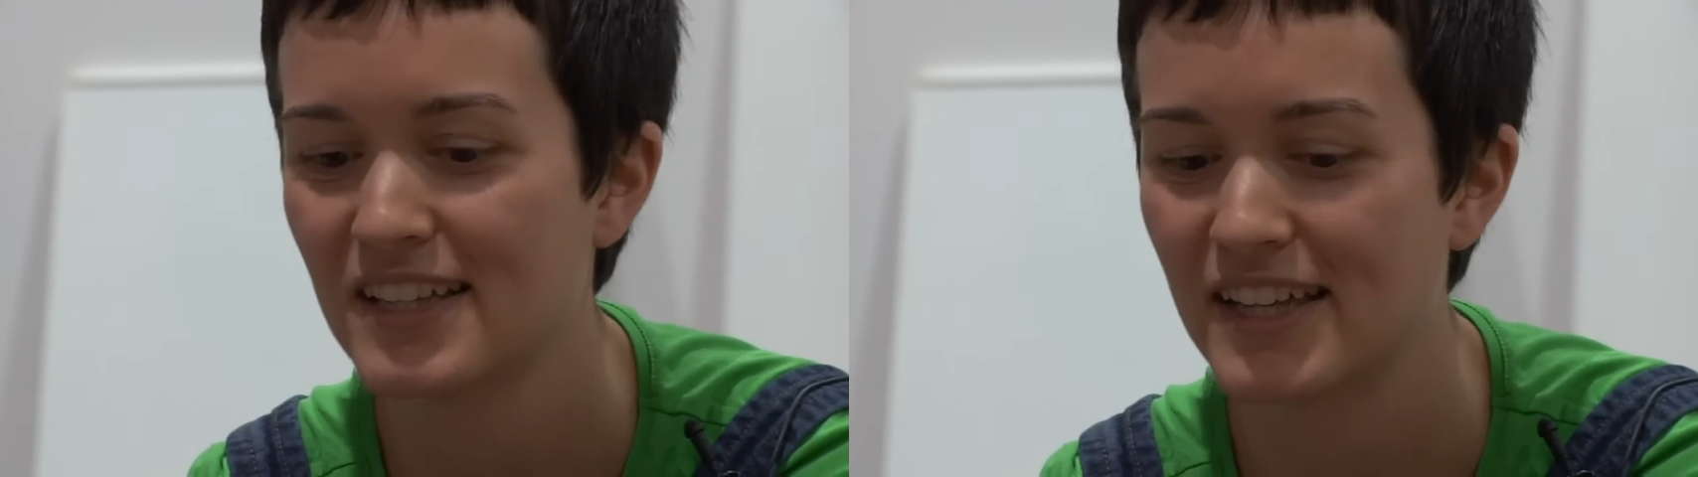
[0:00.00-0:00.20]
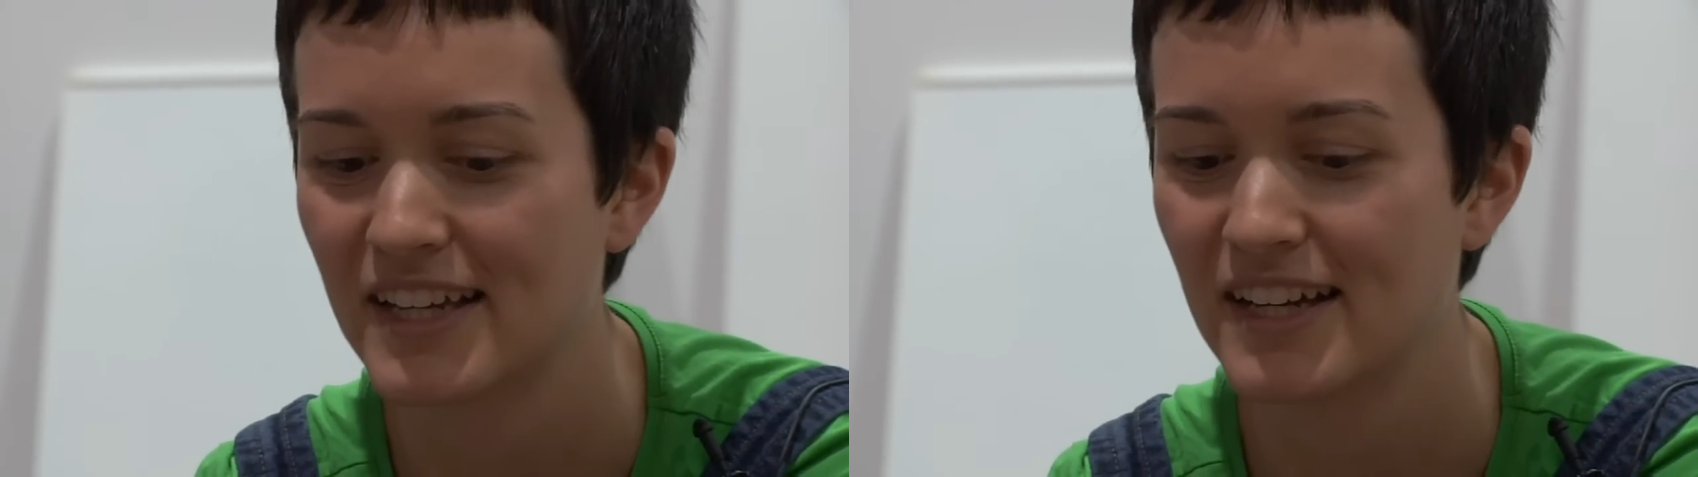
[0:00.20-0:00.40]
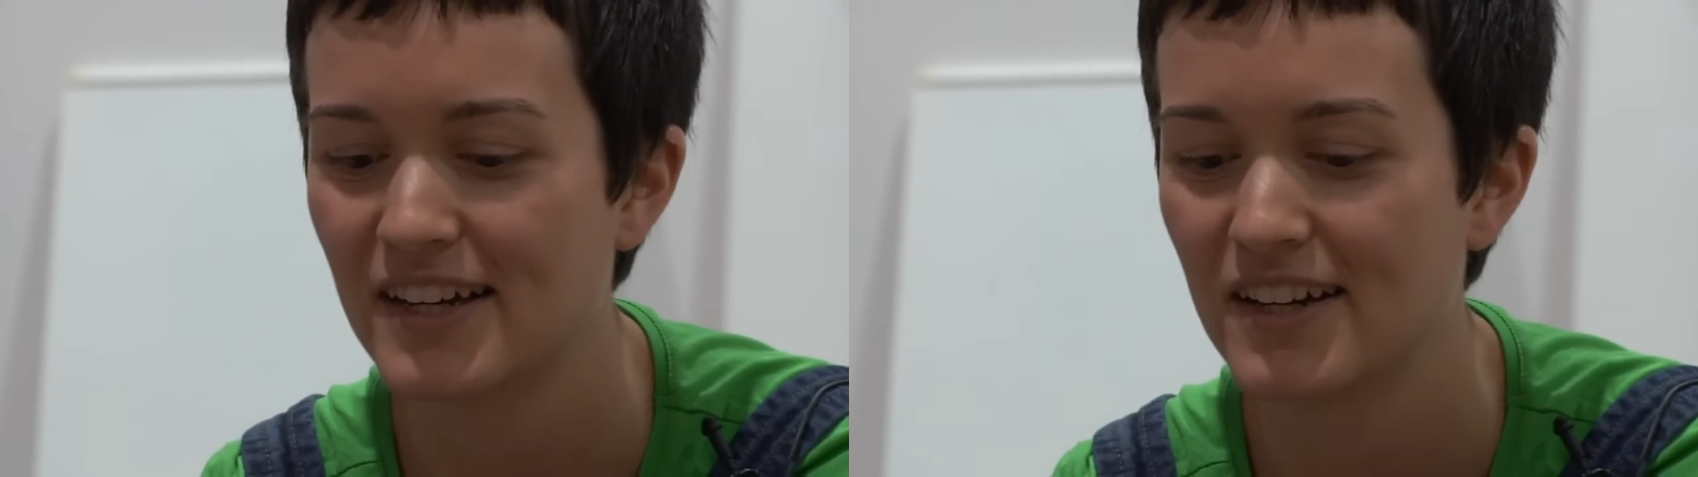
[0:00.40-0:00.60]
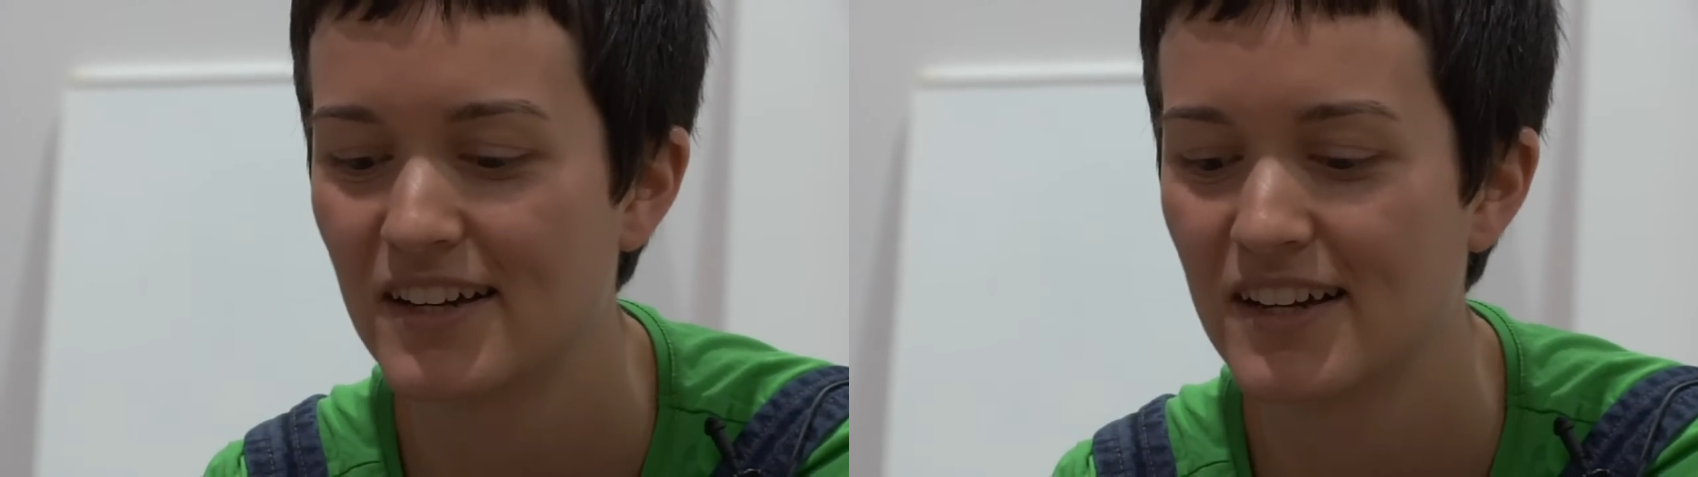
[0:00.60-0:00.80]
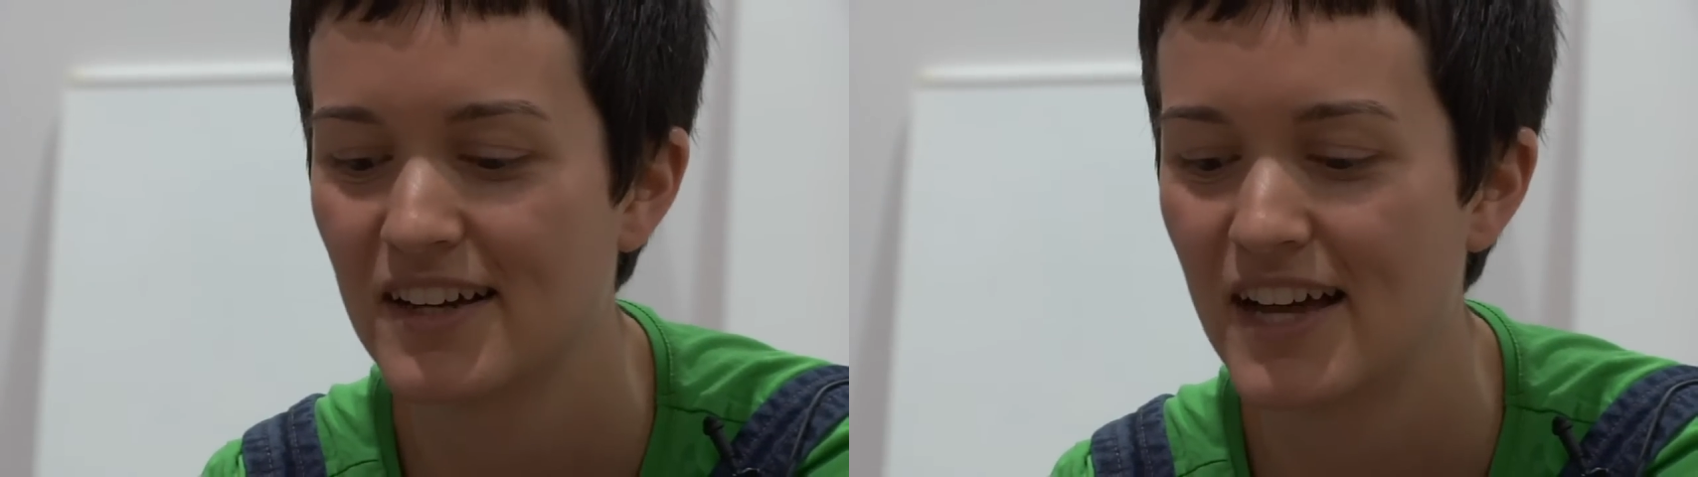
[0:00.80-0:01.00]
like
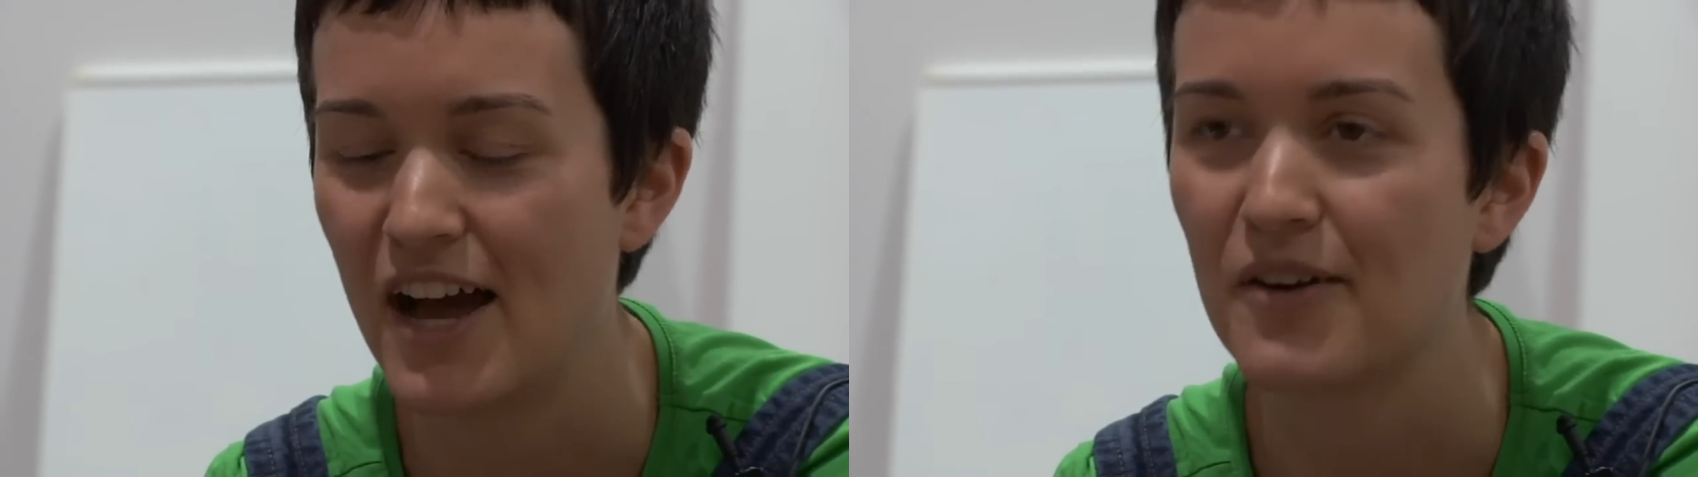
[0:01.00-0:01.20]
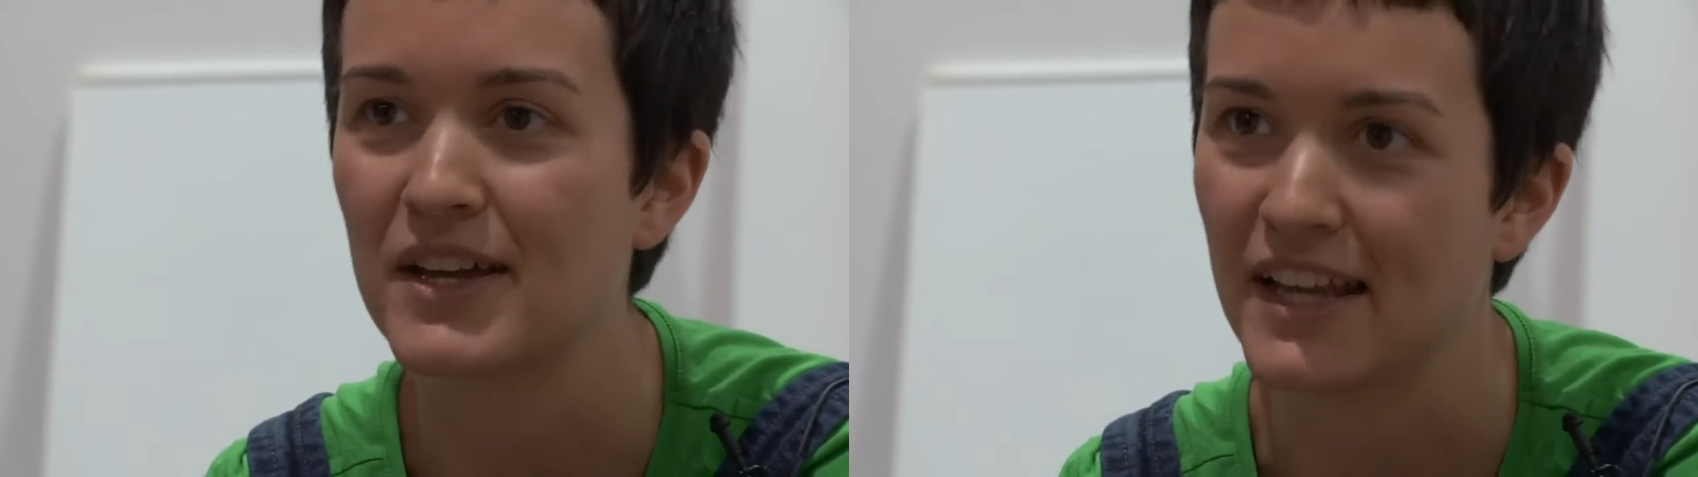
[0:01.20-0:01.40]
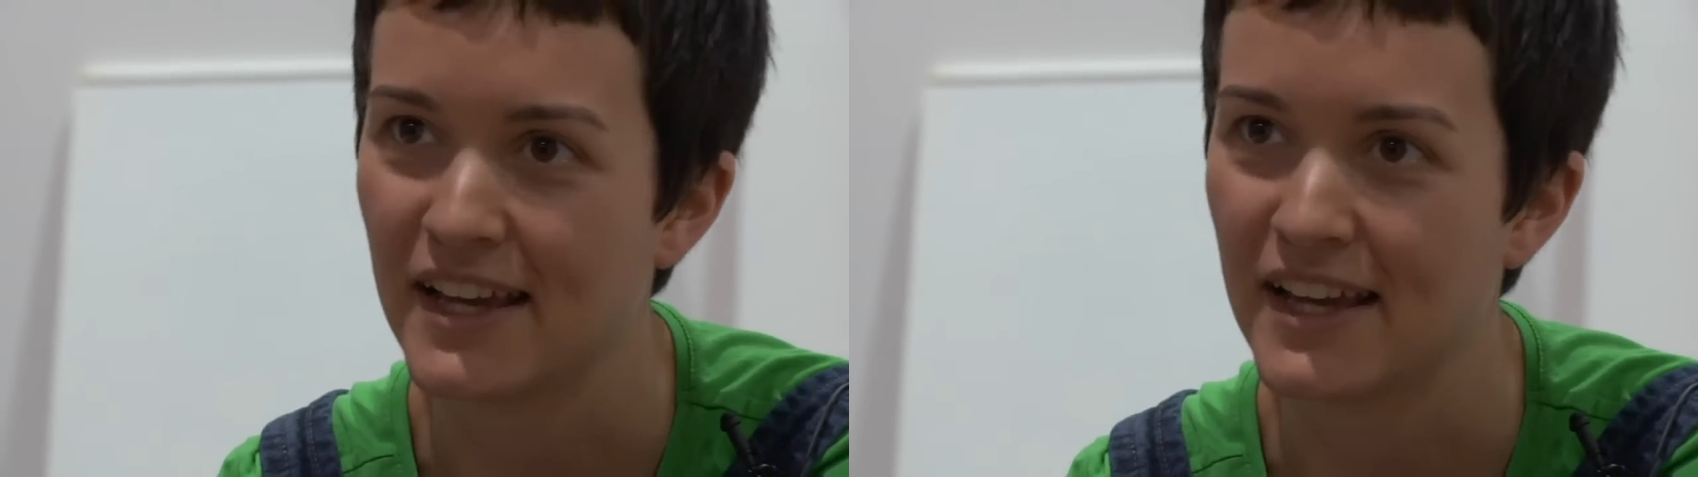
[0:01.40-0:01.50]
how can